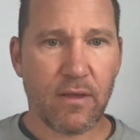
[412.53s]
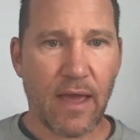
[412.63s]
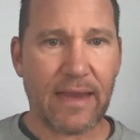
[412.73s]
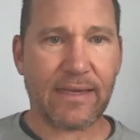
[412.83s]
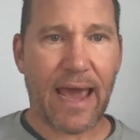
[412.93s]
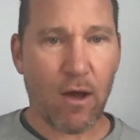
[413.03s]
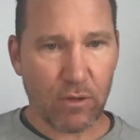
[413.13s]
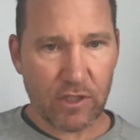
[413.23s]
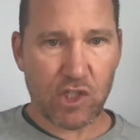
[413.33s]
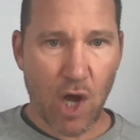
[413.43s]
and
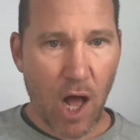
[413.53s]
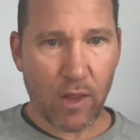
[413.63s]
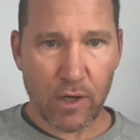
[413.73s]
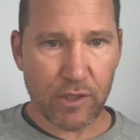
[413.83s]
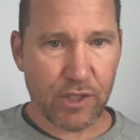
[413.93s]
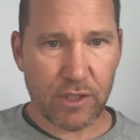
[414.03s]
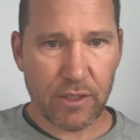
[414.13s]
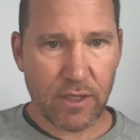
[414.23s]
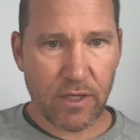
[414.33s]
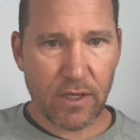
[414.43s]
countless dollars
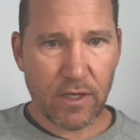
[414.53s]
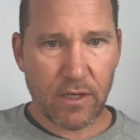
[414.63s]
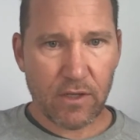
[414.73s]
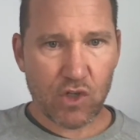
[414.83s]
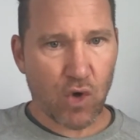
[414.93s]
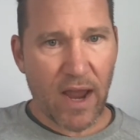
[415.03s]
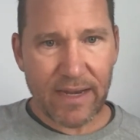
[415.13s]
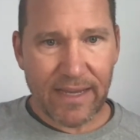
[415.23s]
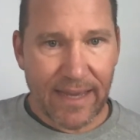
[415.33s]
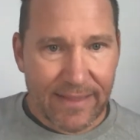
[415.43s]
trying
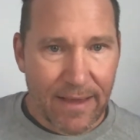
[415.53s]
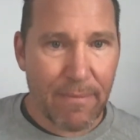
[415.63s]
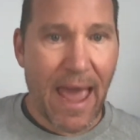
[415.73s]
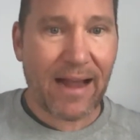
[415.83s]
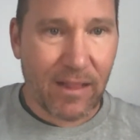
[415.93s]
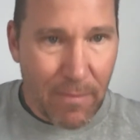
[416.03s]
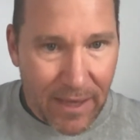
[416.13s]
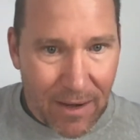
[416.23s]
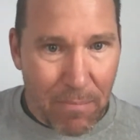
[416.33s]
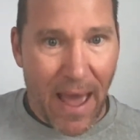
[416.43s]
to get them
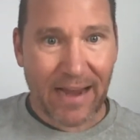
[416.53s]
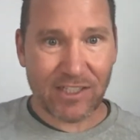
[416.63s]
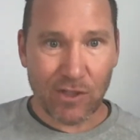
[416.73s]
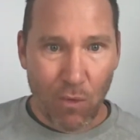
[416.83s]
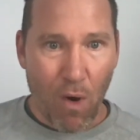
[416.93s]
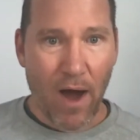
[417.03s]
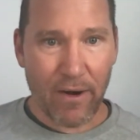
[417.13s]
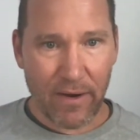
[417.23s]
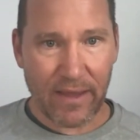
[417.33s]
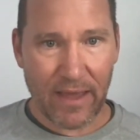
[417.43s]
acclimated back to the
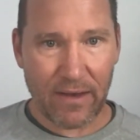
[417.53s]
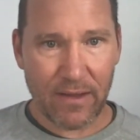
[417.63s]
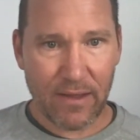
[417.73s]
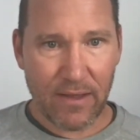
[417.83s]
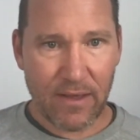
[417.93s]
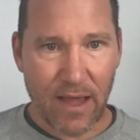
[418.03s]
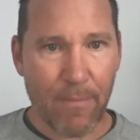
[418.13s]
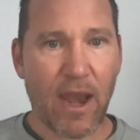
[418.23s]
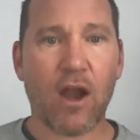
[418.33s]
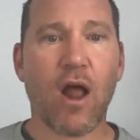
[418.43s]
water again. I
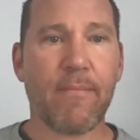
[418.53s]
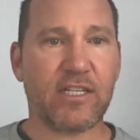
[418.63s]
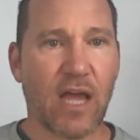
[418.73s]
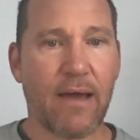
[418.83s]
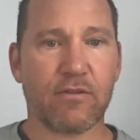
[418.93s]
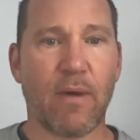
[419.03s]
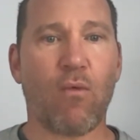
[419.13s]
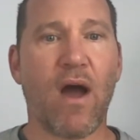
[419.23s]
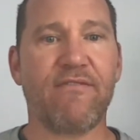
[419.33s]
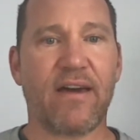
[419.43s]
mean, I don't know how many times my
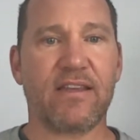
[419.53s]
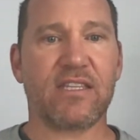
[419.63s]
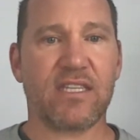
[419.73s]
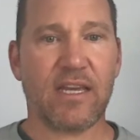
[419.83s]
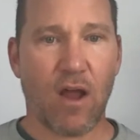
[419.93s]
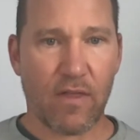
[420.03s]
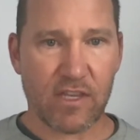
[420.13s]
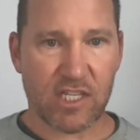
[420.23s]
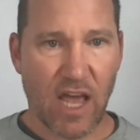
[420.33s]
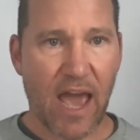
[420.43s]
wife had to sit on
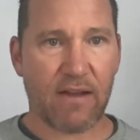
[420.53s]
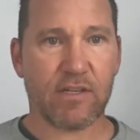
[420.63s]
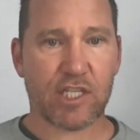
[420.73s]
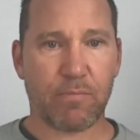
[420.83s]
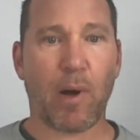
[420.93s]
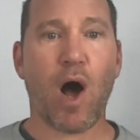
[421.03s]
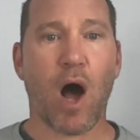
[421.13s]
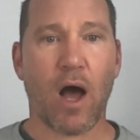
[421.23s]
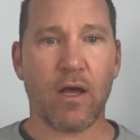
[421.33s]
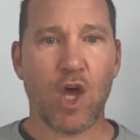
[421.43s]
the side of a
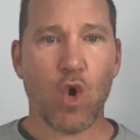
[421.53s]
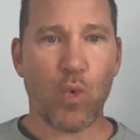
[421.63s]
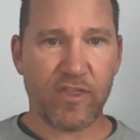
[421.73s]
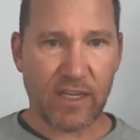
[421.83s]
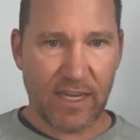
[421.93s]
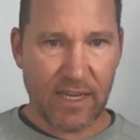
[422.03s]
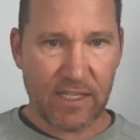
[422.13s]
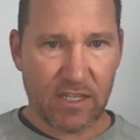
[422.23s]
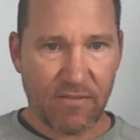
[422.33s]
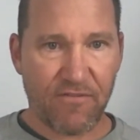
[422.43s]
spa with the
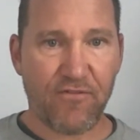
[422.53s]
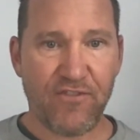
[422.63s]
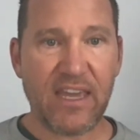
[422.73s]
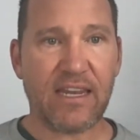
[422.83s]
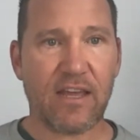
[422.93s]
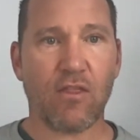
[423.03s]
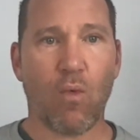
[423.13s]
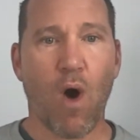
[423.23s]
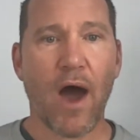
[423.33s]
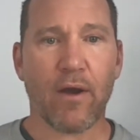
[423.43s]
kids' feet in the
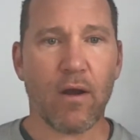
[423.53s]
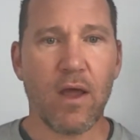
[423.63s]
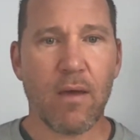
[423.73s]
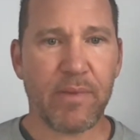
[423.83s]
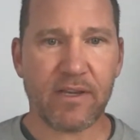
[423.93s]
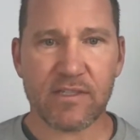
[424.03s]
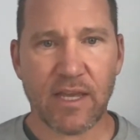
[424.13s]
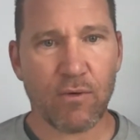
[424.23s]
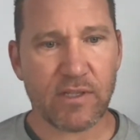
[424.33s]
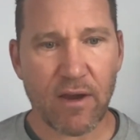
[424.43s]
water because
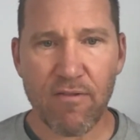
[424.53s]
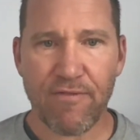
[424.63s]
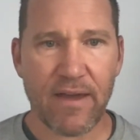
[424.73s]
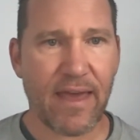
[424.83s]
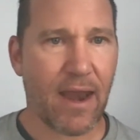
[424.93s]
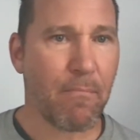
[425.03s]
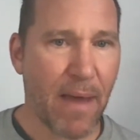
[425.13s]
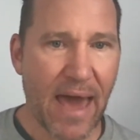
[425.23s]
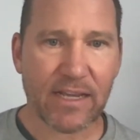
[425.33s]
they were terrified they had a bad